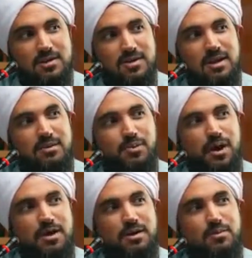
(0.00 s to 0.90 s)
They'll
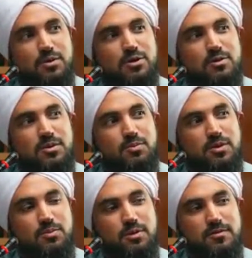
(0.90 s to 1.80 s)
appear to be
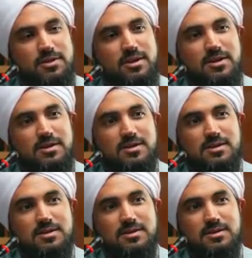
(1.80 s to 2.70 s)
people of
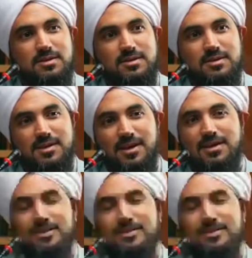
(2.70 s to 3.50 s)
deen, right?